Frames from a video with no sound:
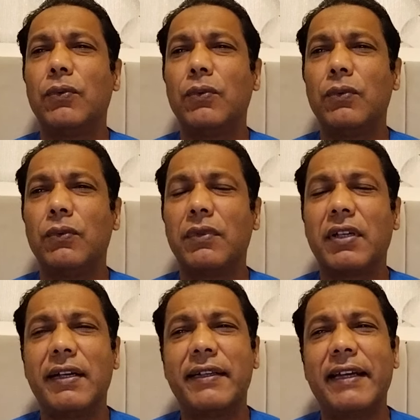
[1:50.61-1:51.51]
to
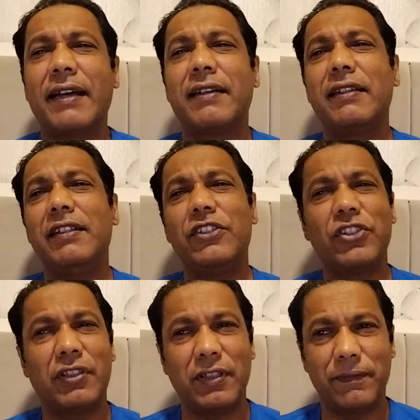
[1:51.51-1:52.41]
contact
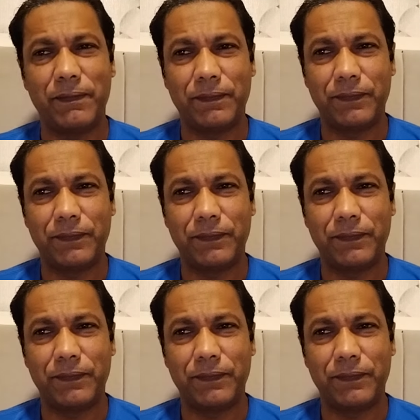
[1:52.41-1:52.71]
each other.